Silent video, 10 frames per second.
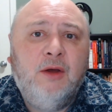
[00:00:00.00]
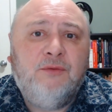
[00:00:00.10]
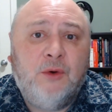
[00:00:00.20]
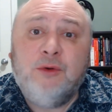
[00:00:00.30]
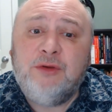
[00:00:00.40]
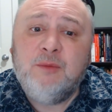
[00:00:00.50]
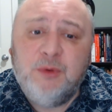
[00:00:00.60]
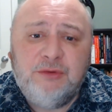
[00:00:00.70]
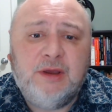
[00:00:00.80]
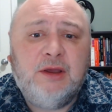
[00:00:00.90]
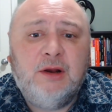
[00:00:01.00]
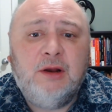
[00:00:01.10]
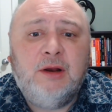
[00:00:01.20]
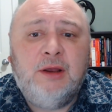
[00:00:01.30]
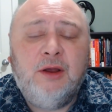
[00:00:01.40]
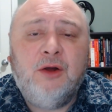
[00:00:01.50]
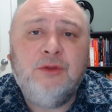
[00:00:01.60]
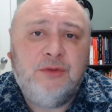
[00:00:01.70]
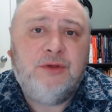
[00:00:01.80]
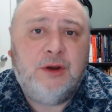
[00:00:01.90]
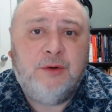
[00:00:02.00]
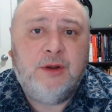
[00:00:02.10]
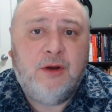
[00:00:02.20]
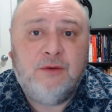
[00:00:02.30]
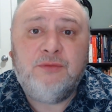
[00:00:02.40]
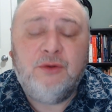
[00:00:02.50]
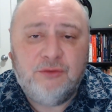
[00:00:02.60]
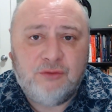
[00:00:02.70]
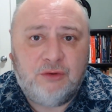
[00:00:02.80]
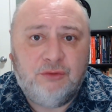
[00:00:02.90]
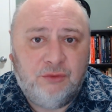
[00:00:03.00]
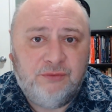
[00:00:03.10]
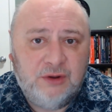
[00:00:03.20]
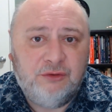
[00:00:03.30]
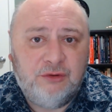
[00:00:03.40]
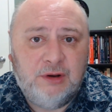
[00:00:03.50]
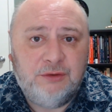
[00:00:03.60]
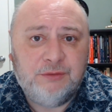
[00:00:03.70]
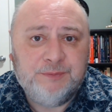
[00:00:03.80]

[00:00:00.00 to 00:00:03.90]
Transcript: focusing particularly on the theory of structural functionalism.